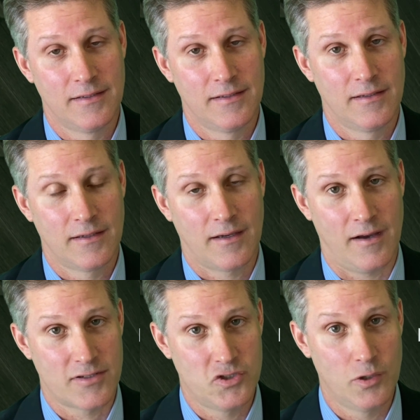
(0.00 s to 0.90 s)
cause
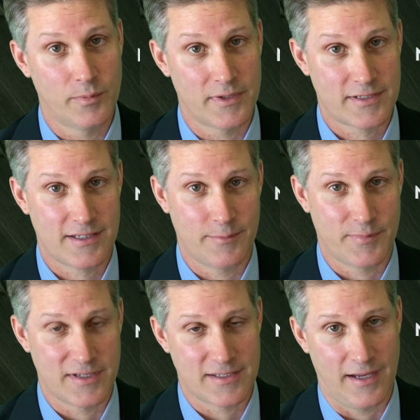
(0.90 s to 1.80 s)
numerous sleepless
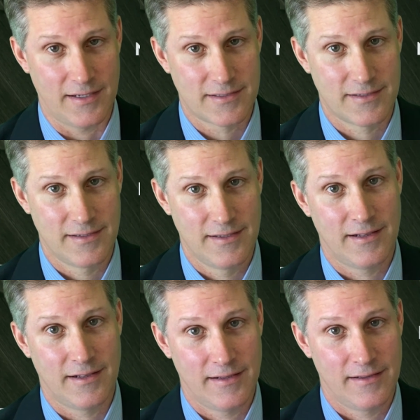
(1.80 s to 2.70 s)
nights.
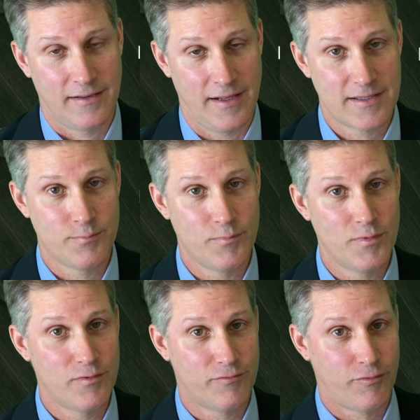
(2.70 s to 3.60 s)
Let's move
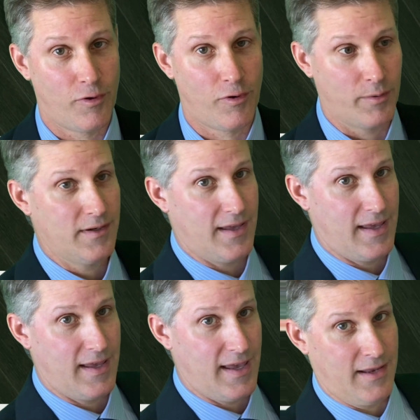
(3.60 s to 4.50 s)
forward and
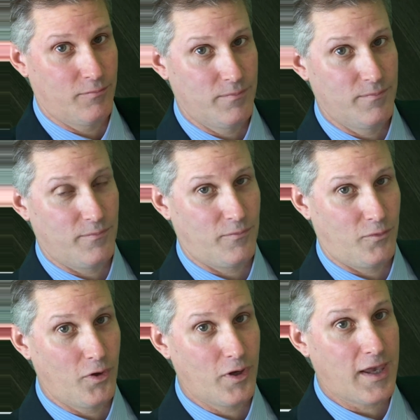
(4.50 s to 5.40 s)
look
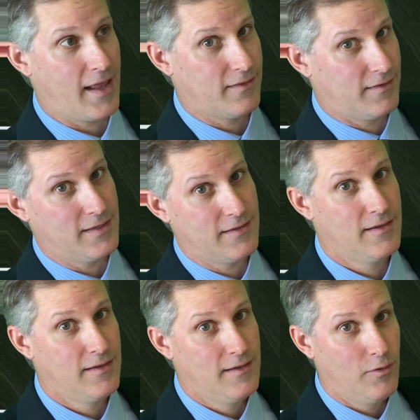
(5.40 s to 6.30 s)
at the
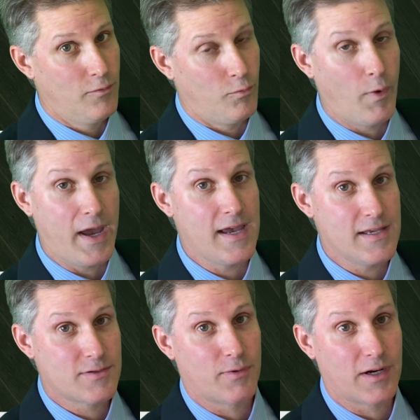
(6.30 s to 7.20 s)
ways
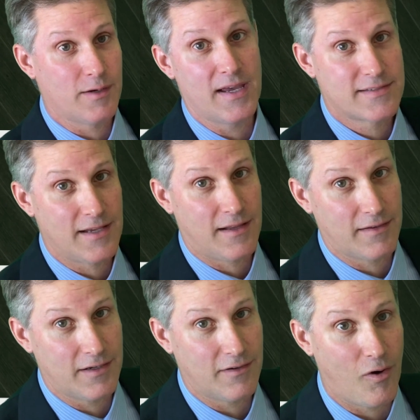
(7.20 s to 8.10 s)
we're going to make selling
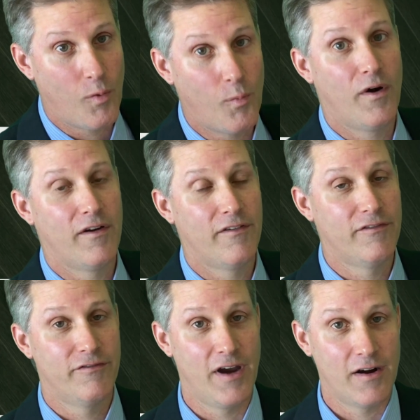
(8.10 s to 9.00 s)
your home
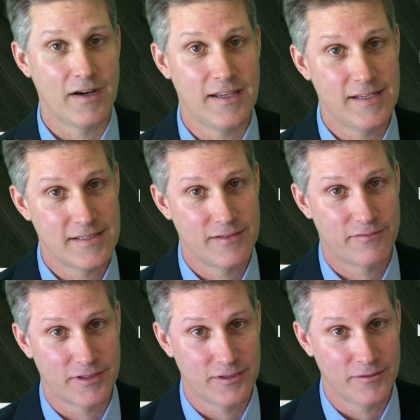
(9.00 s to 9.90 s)
very easy for
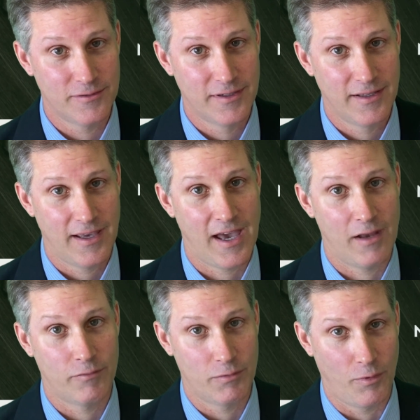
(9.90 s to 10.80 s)
you and
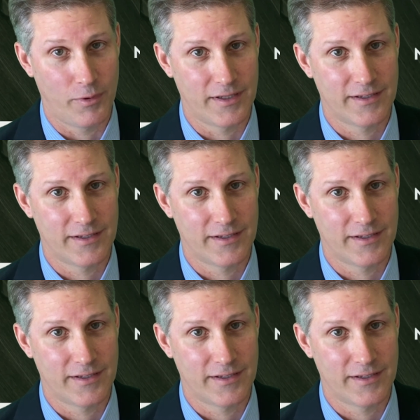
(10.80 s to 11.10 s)
rewarding.